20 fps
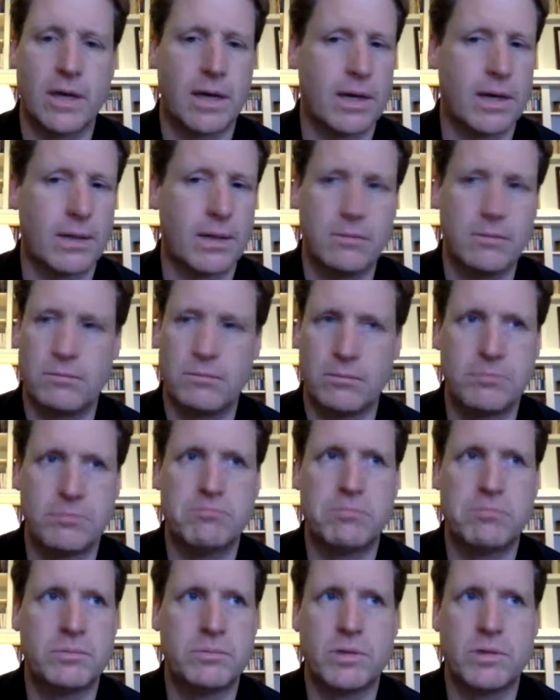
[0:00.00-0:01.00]
I
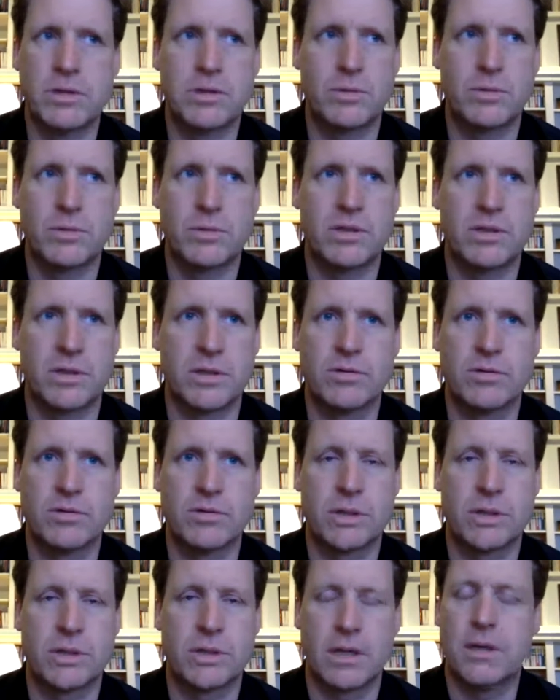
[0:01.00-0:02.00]
just was
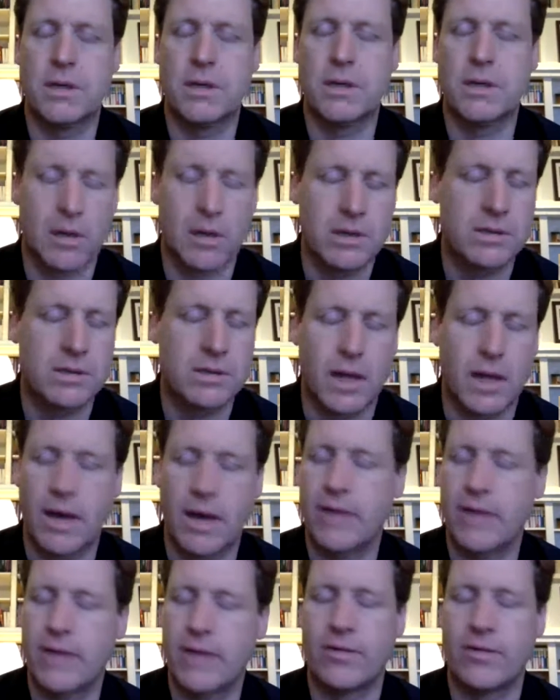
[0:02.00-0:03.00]
interested in college
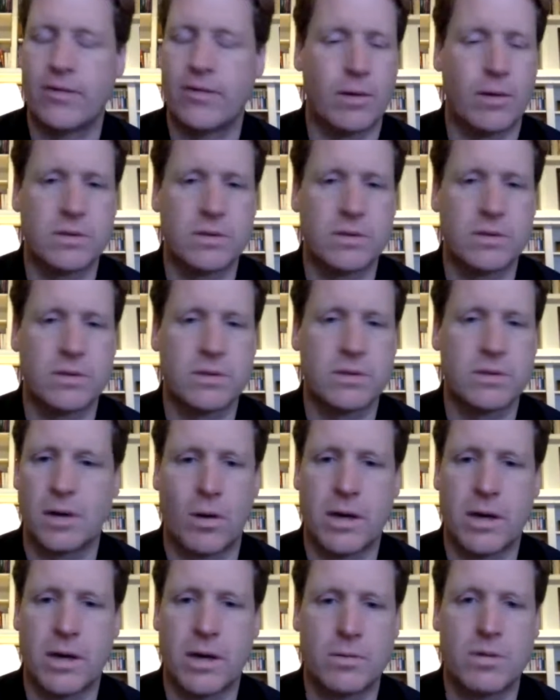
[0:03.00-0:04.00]
life, and I was not
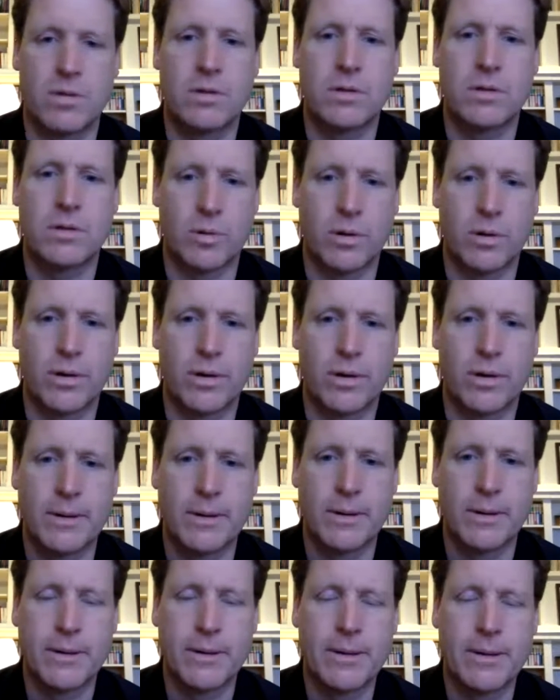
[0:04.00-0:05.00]
walking with the Lord.
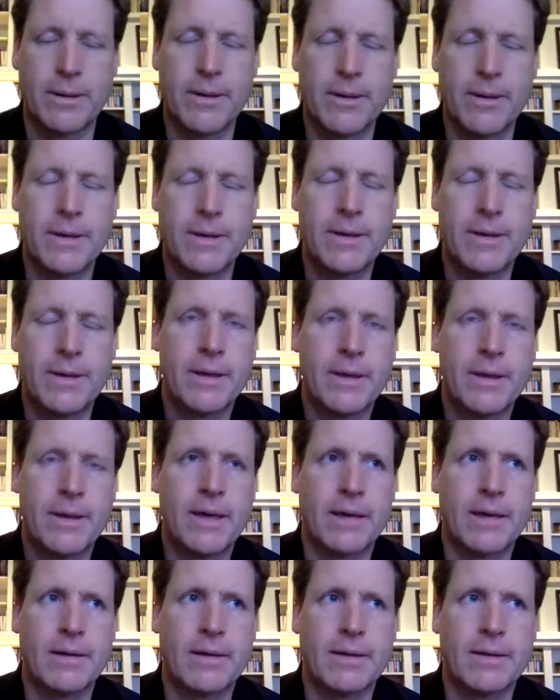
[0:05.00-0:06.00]

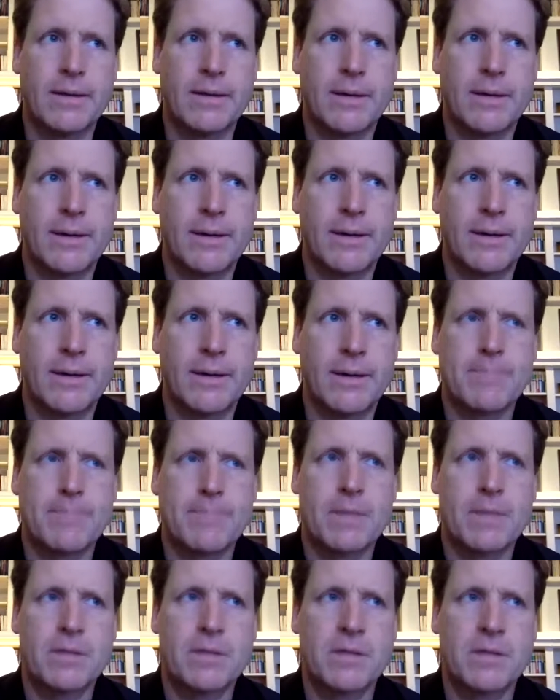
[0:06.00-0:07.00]
And
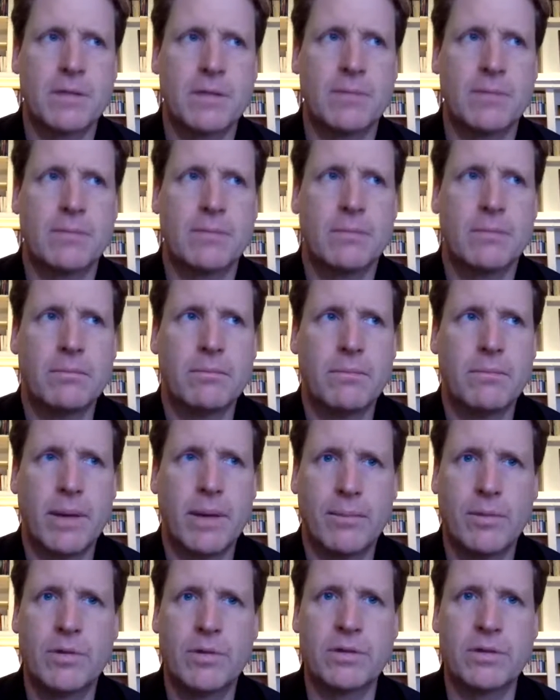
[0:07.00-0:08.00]
some
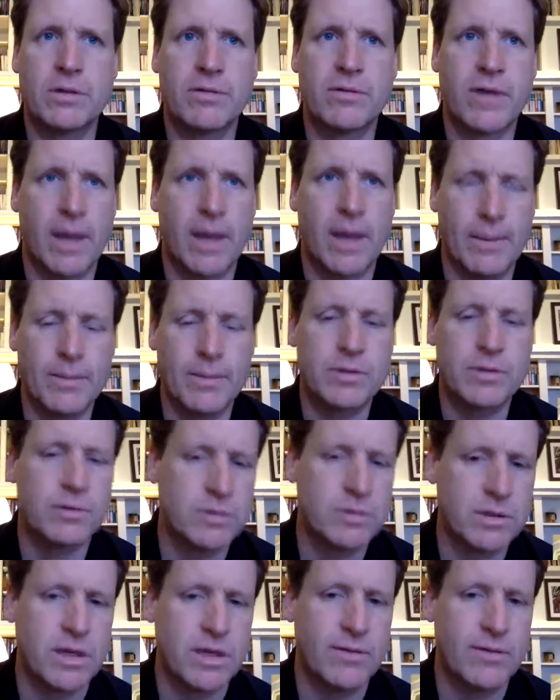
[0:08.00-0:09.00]
members of Campus
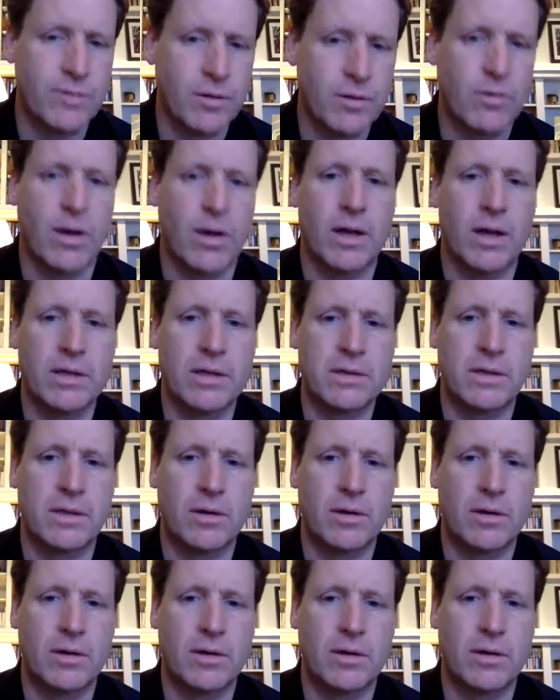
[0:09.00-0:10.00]
Crusade for Christ,
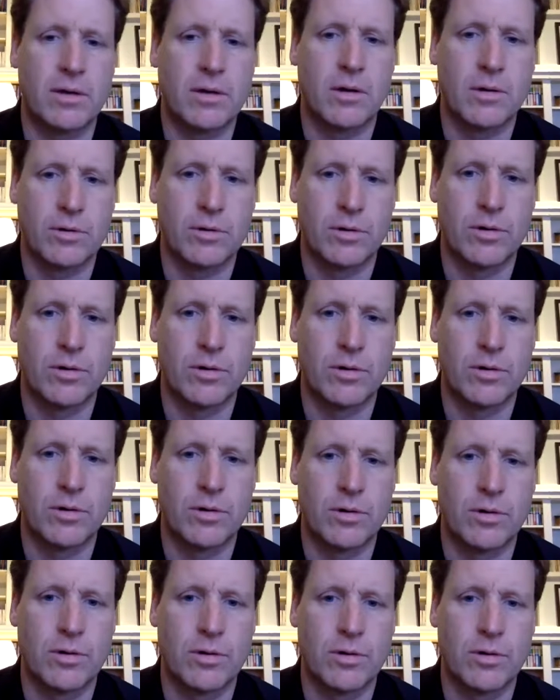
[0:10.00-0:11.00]
now called
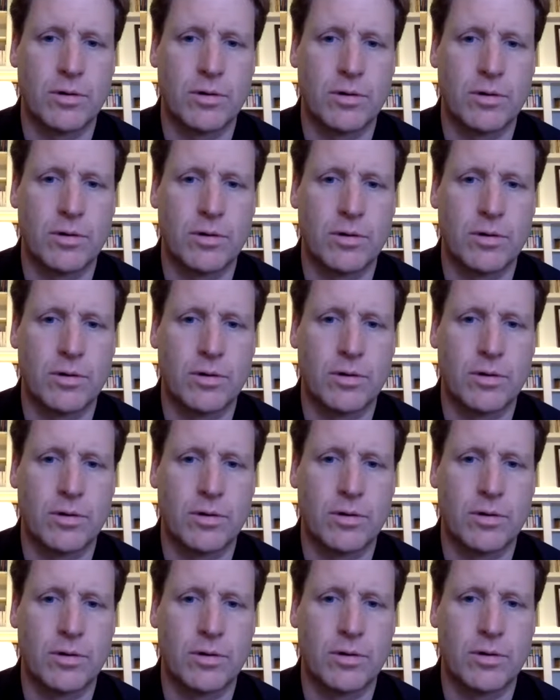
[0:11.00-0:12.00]
CRU, started sharing
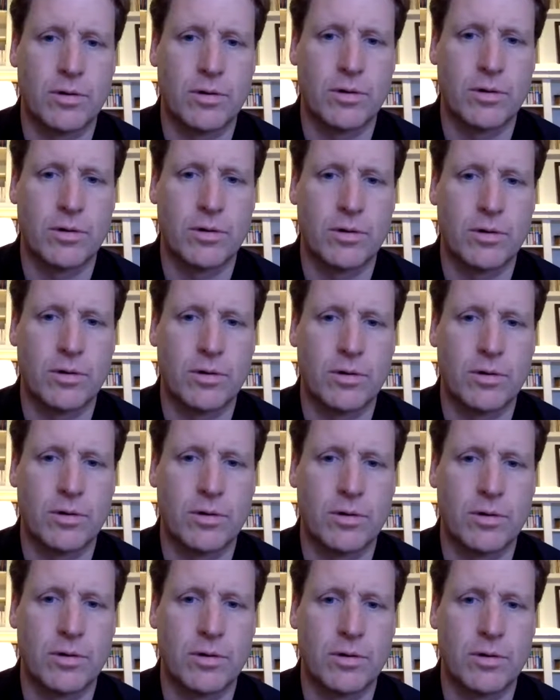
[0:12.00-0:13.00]
the gospel with
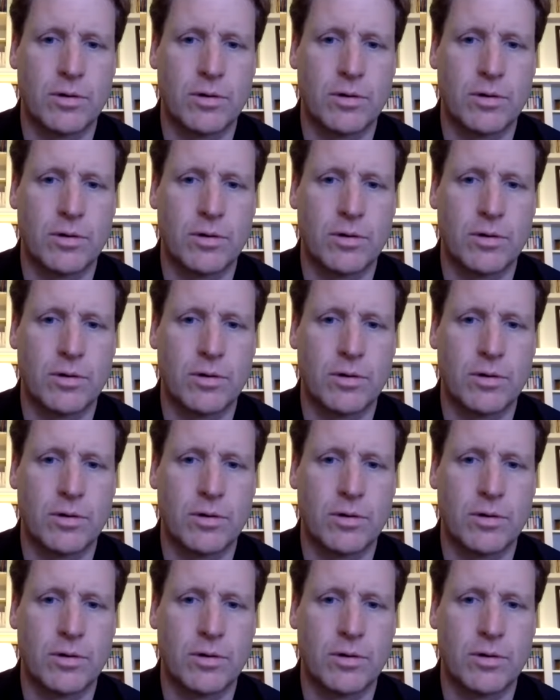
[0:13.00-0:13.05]
me,